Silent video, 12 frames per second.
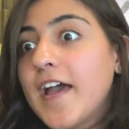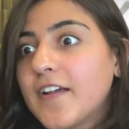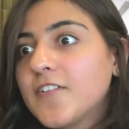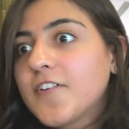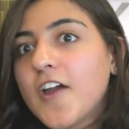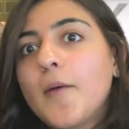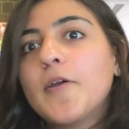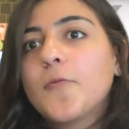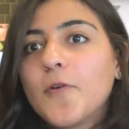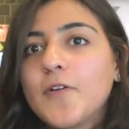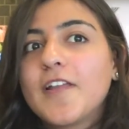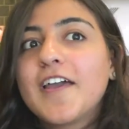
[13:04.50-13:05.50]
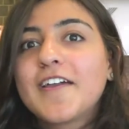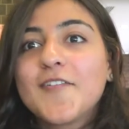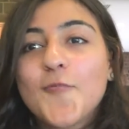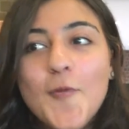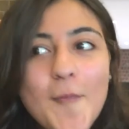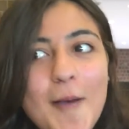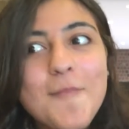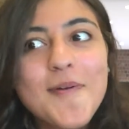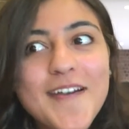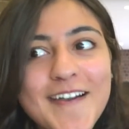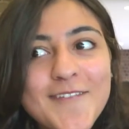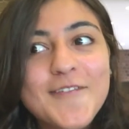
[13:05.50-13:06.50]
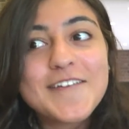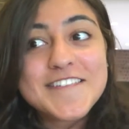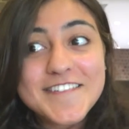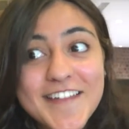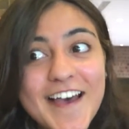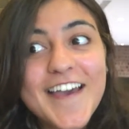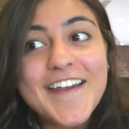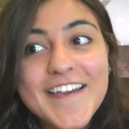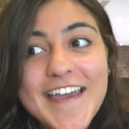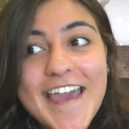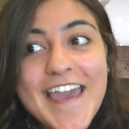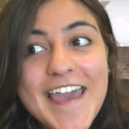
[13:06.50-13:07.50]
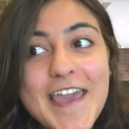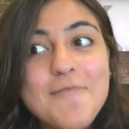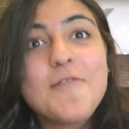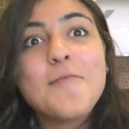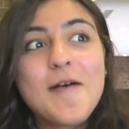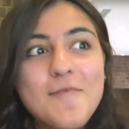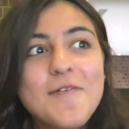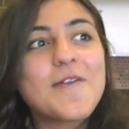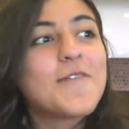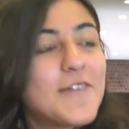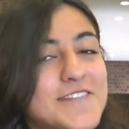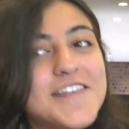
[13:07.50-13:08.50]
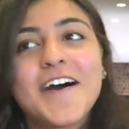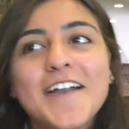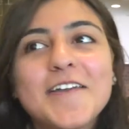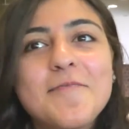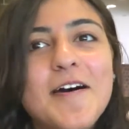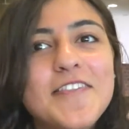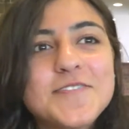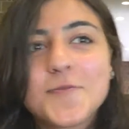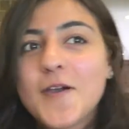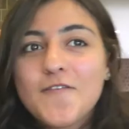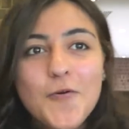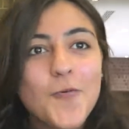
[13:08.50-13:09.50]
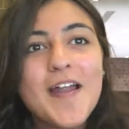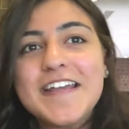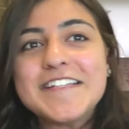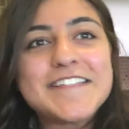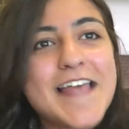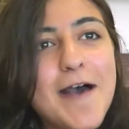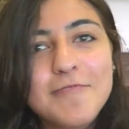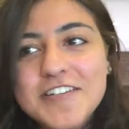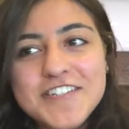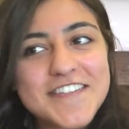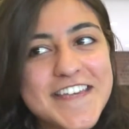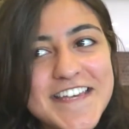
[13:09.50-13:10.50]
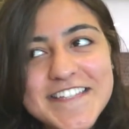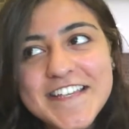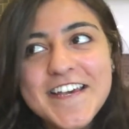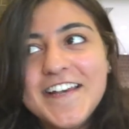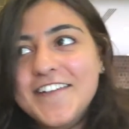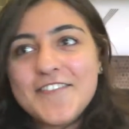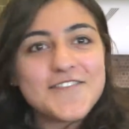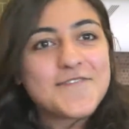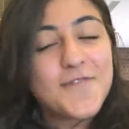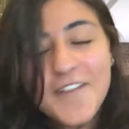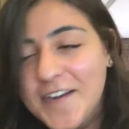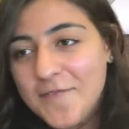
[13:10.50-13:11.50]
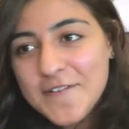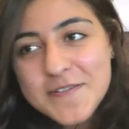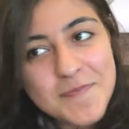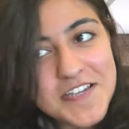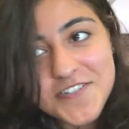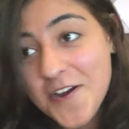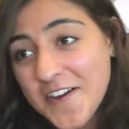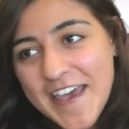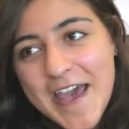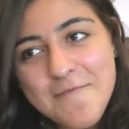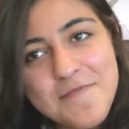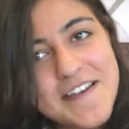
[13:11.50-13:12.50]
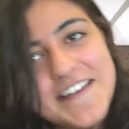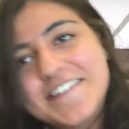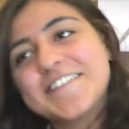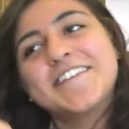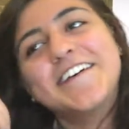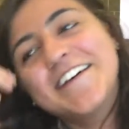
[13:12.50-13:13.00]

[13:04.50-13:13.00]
Hagler coming, we're like, remember when Salida came? Remember we were talking about this? We have already established this. There's freedom of speech on campus.